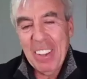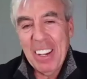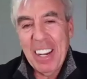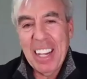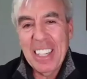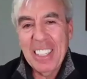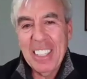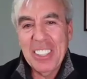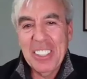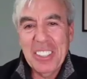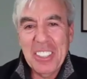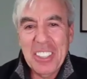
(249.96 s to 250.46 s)
mean,
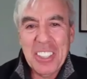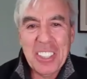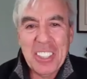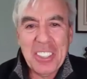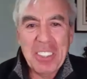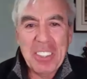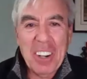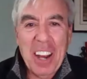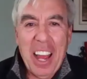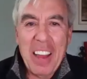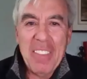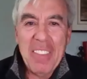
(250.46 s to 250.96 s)
as you
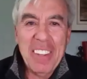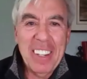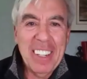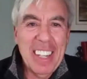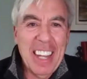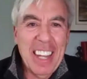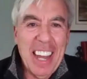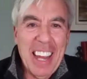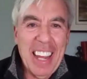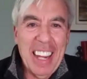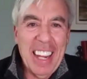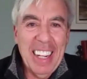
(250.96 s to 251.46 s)
describe it,
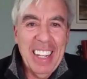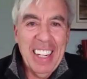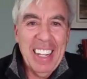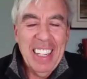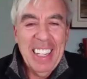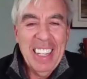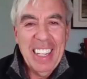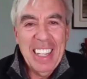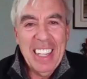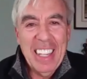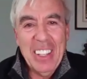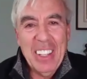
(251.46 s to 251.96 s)
Lyle,
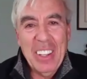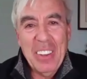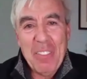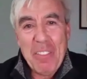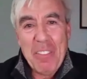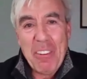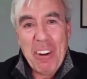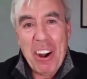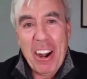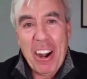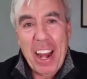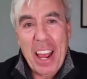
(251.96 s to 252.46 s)

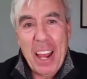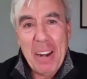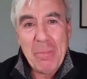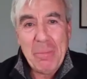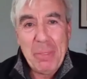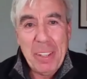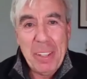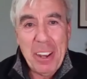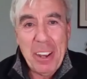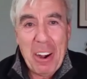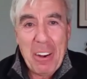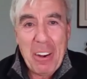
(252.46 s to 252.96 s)
for our
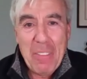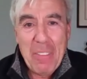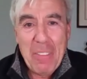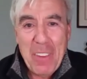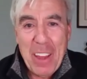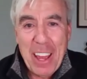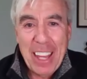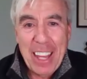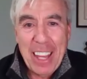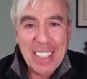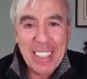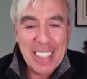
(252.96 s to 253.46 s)
NPR
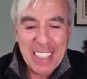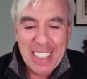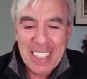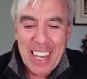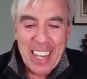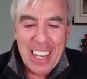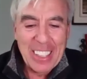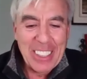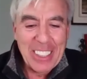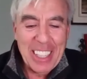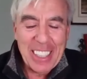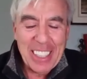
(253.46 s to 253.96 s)
fans, it
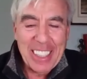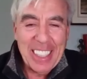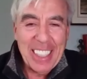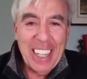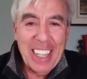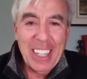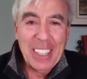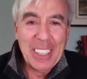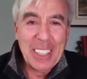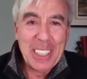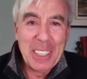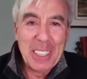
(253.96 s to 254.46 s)
sounds like the
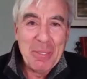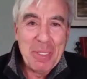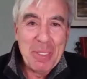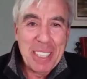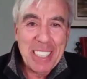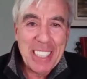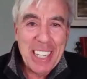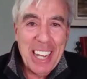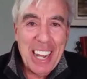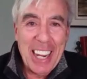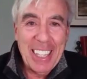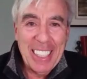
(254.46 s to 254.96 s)

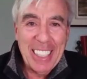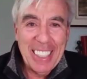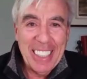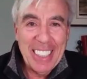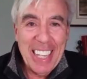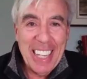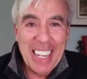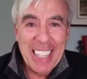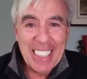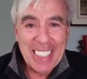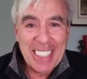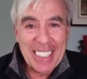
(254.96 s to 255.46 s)
ultimate tiny
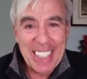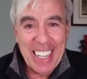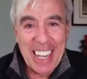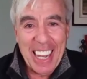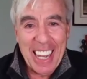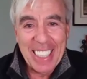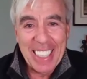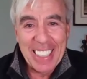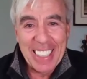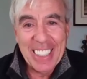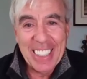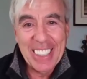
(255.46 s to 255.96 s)
desk
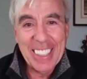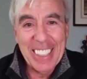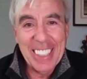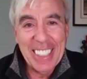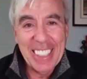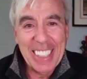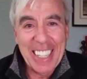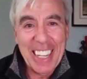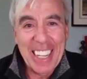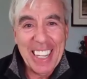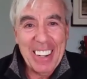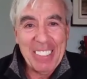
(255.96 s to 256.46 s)
concert
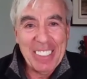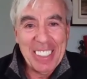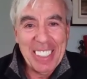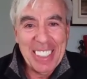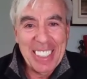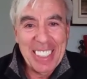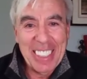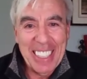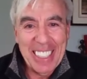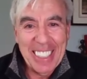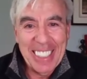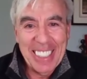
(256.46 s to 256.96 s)
and
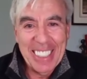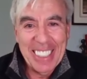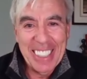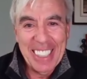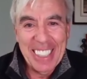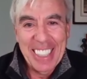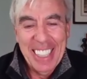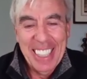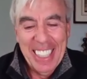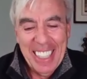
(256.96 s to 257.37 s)
conversation.